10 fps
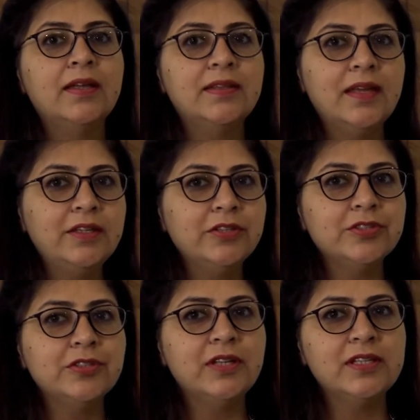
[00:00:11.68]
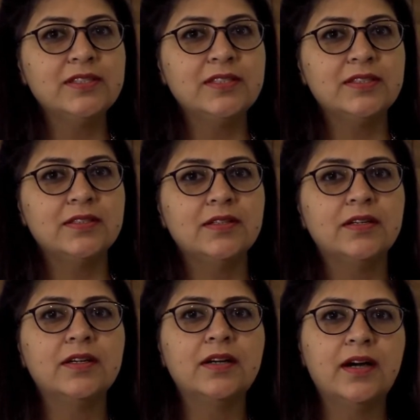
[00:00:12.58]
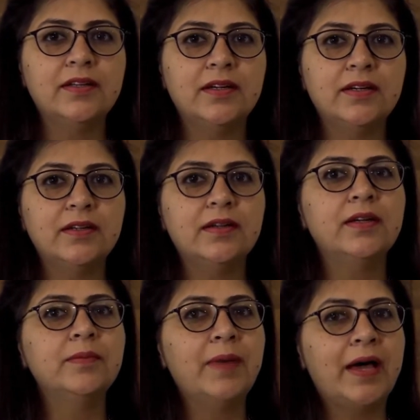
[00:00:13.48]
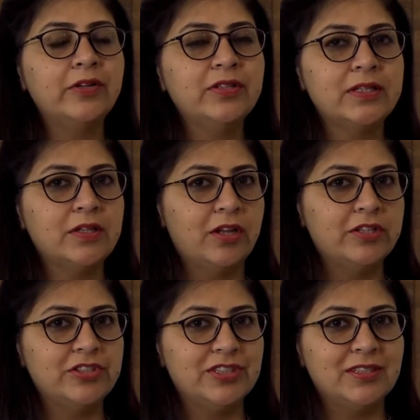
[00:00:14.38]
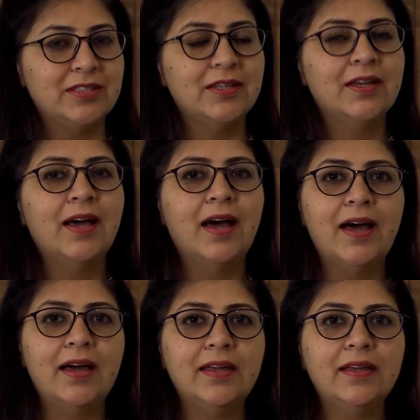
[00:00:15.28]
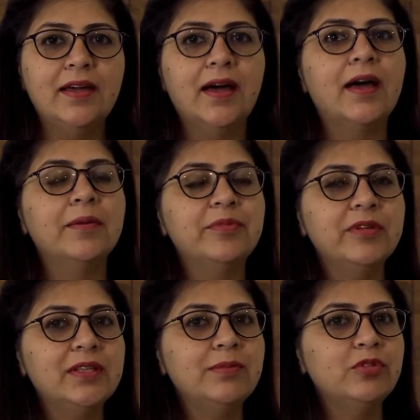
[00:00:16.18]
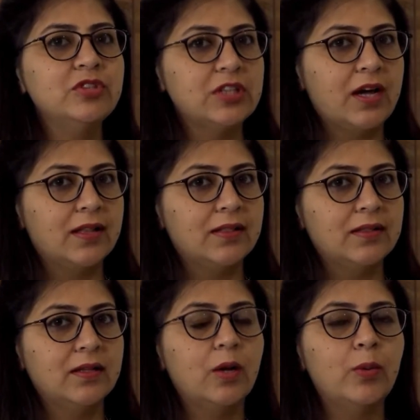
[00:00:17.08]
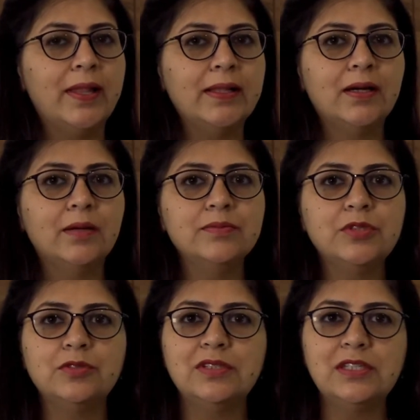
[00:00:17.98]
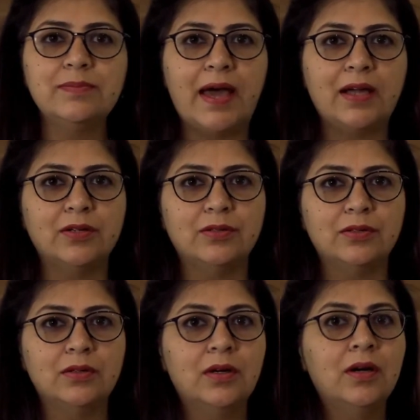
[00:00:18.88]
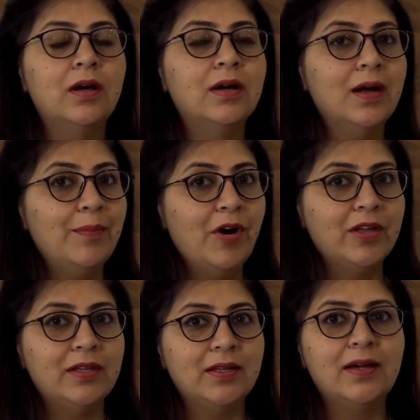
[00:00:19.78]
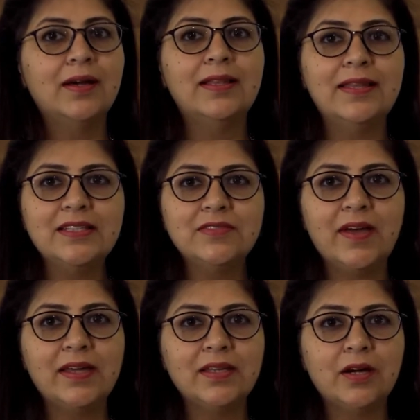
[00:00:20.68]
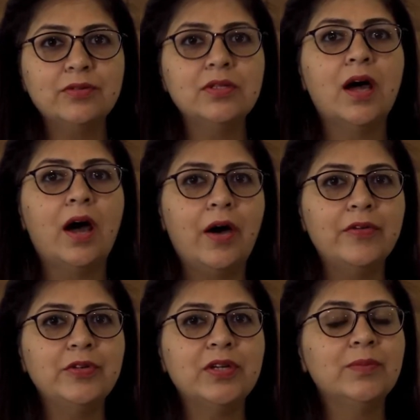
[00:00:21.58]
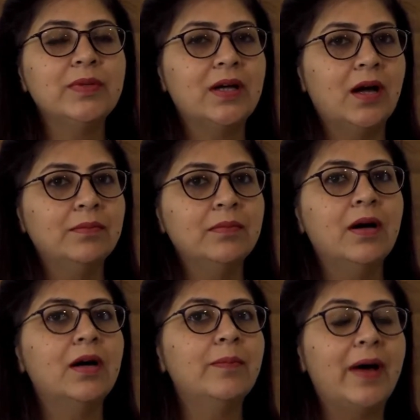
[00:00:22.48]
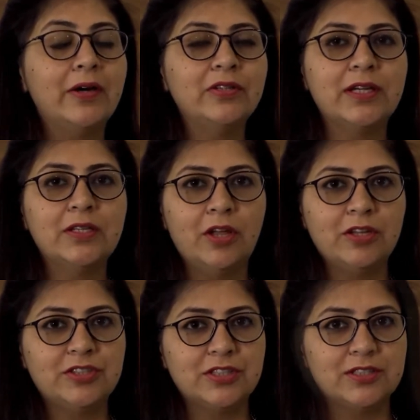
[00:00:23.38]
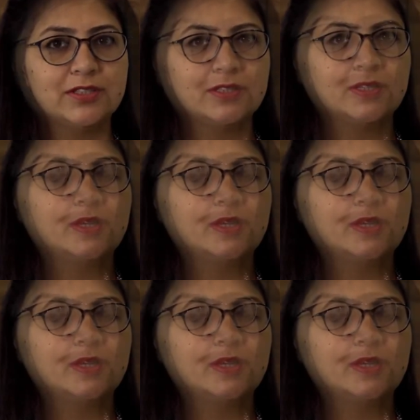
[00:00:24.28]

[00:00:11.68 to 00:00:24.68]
Then you should consider a career in biotechnology. Hi, I am Preeti Munjal. Welcome to eMango. Come on, let's find out how you can become a biotechnologist.